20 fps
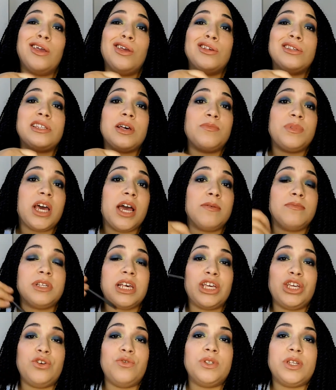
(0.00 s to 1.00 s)
Sometimes
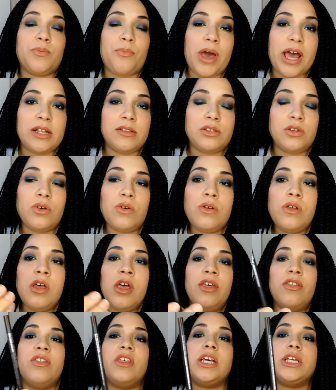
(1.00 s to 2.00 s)
I use a pencil.
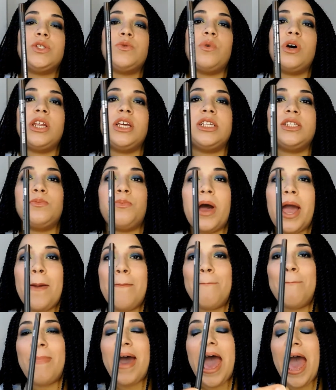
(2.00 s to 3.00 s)
This one is by
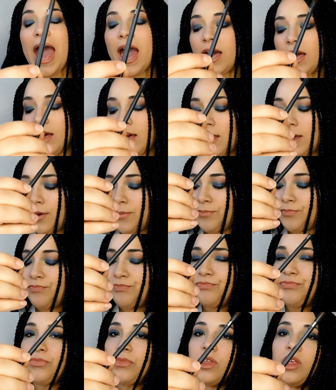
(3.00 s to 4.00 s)
MAC.
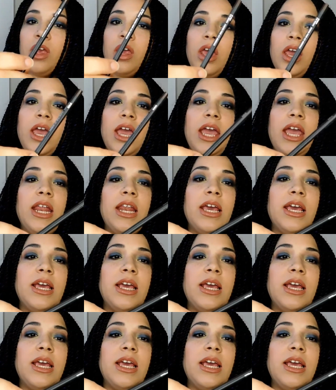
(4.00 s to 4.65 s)
It